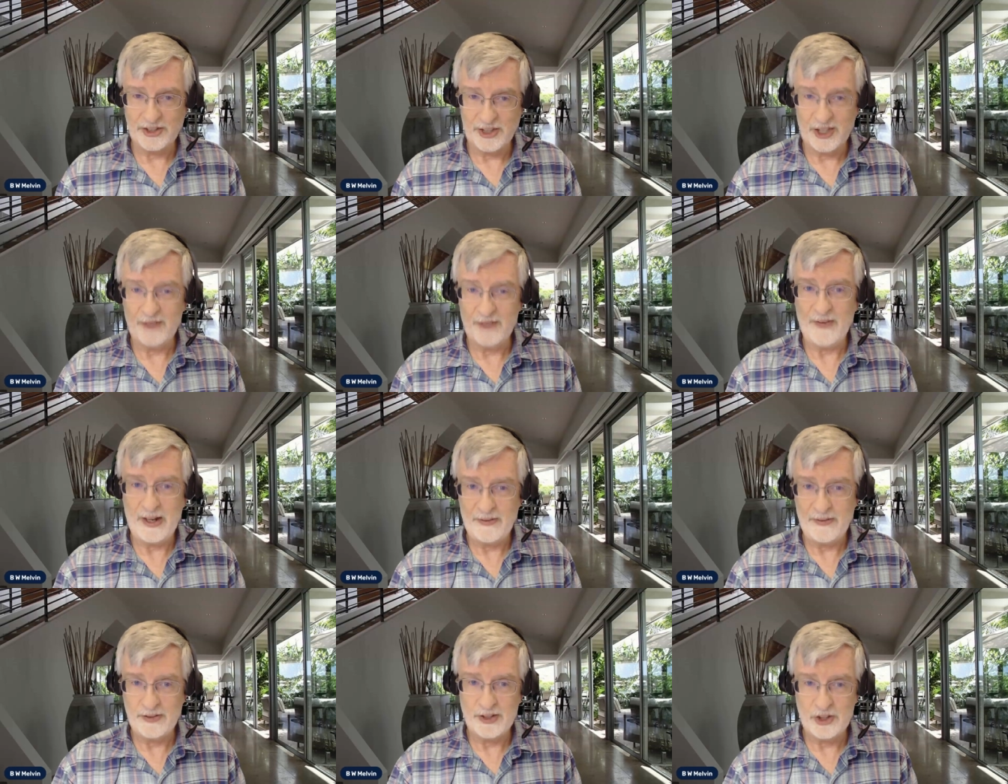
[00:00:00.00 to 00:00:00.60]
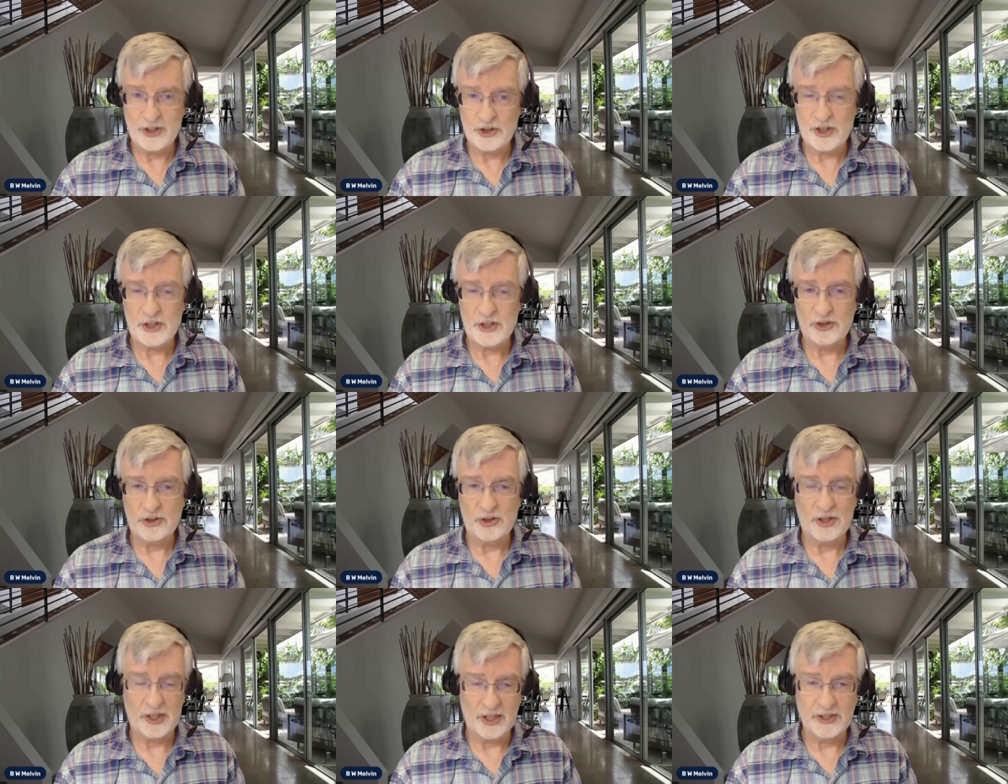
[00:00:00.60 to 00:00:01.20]
He's faithful and just
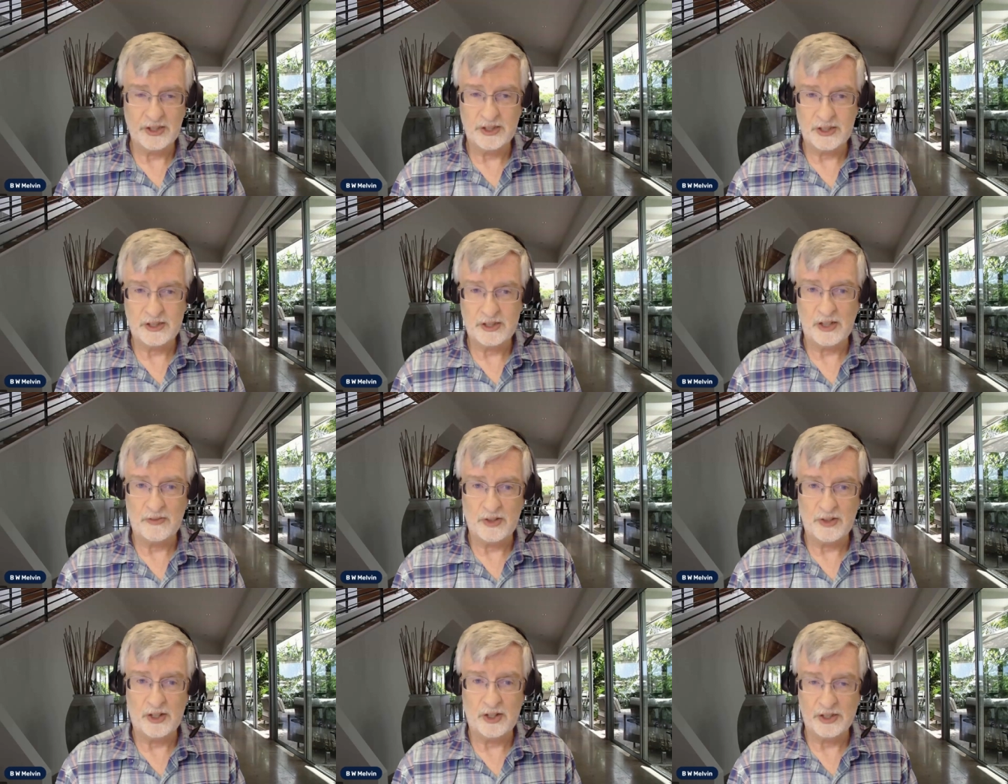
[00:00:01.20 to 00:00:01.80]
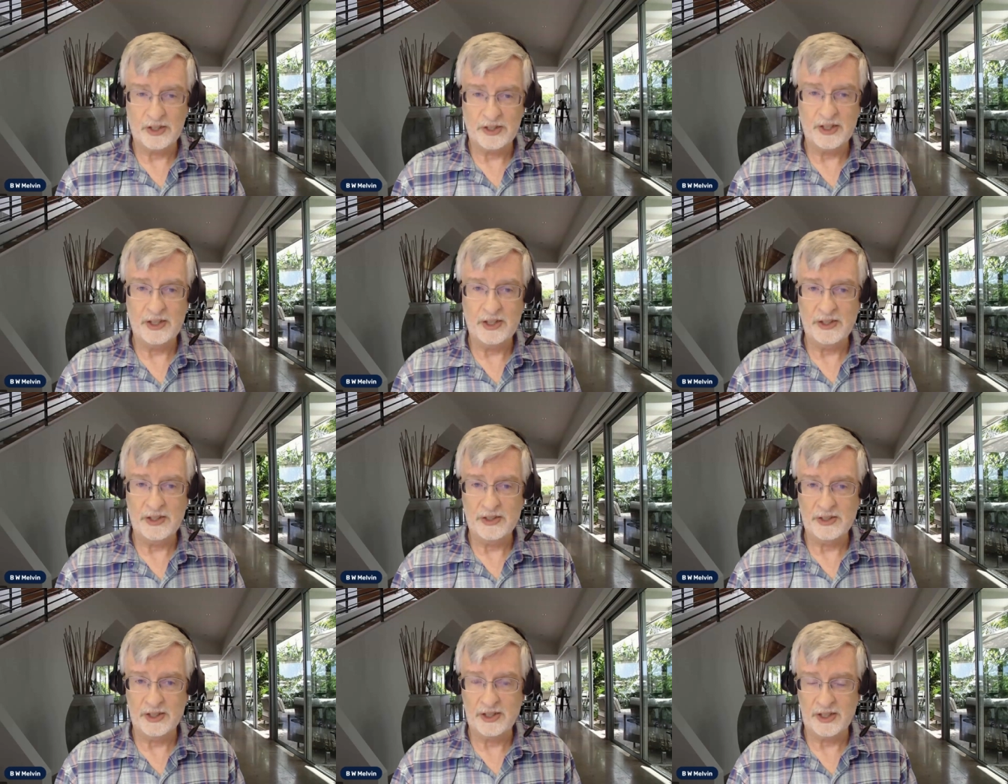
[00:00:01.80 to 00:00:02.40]
to cleanse us of our
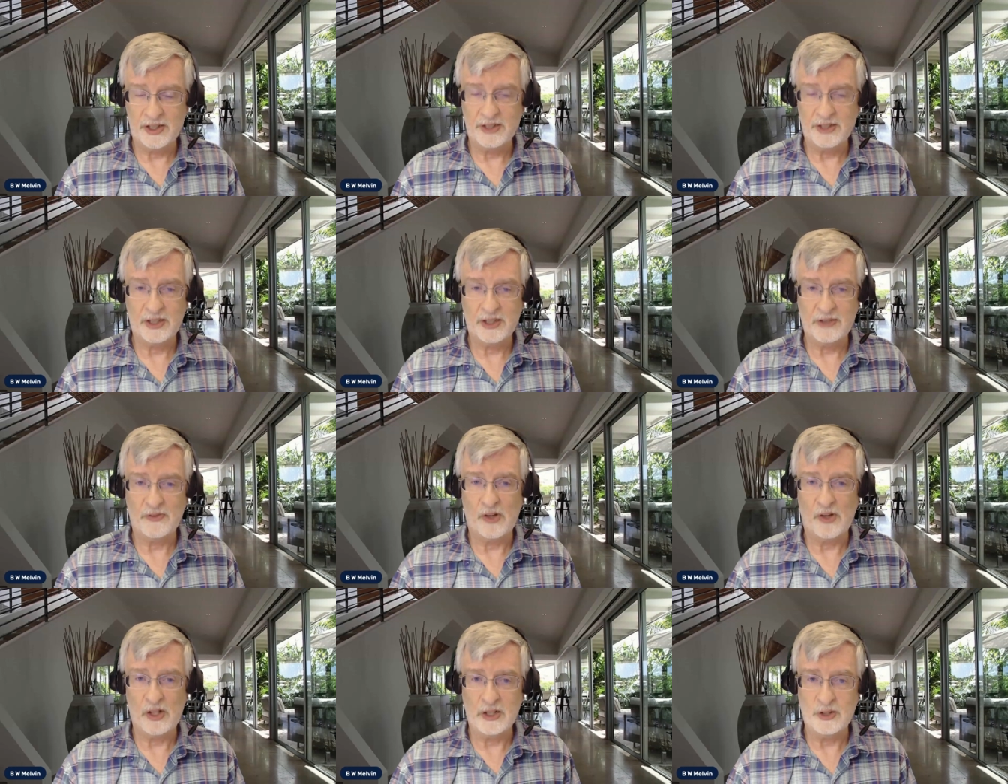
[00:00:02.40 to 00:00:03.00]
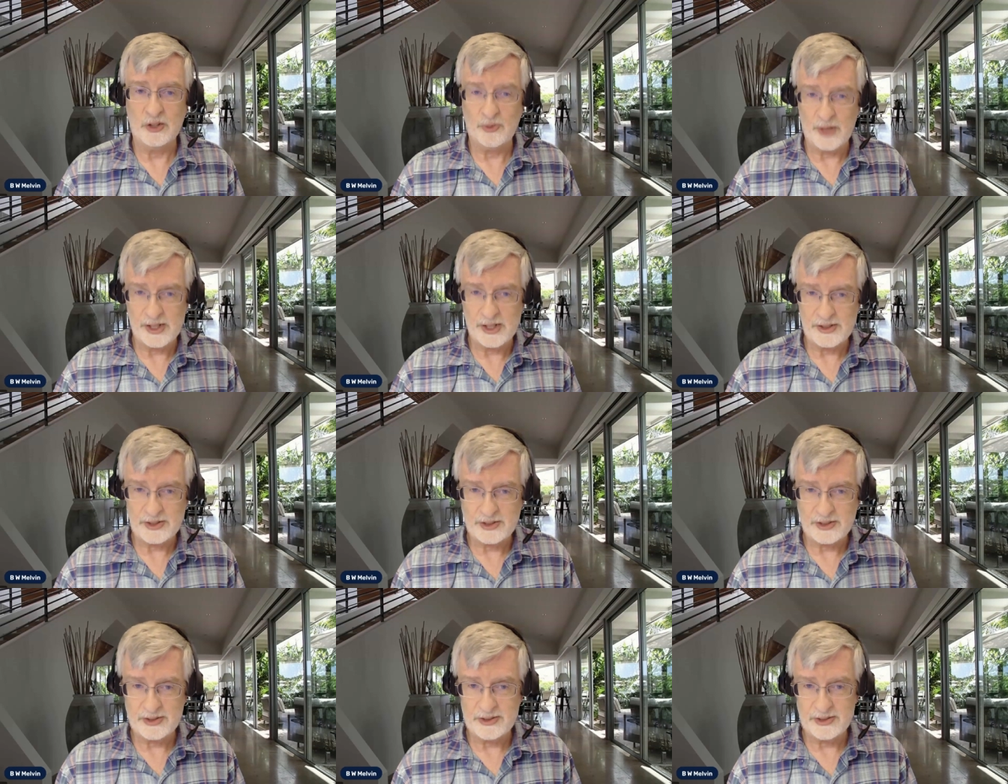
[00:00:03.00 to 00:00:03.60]
sins and cleanse us of all
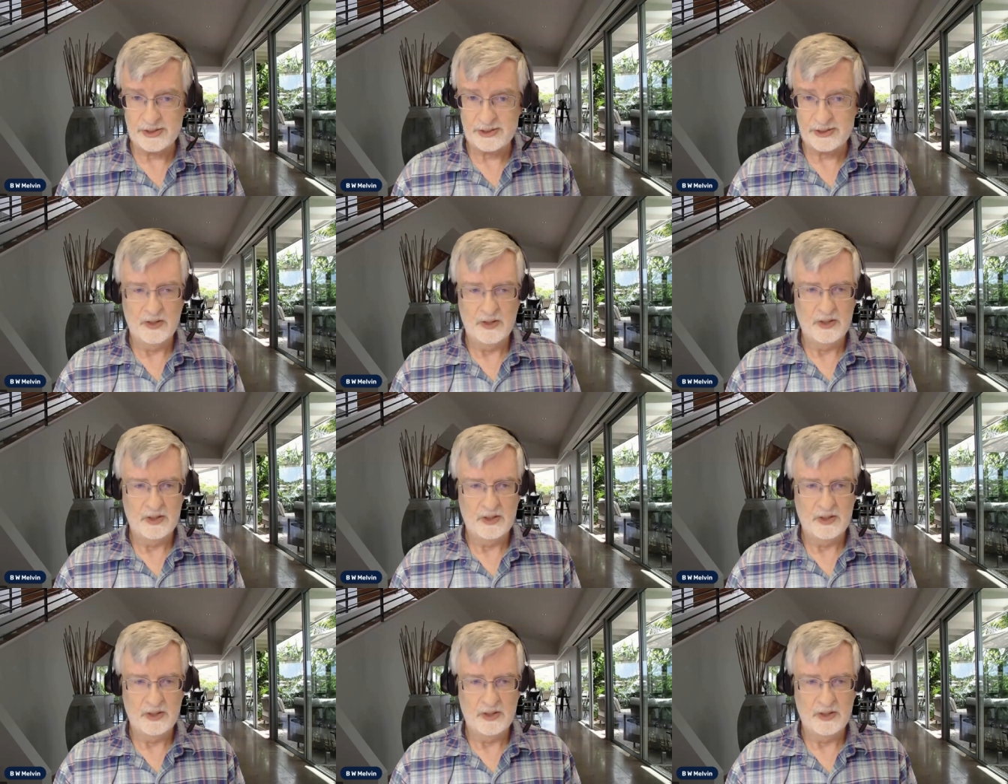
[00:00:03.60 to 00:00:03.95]
unrighteousness.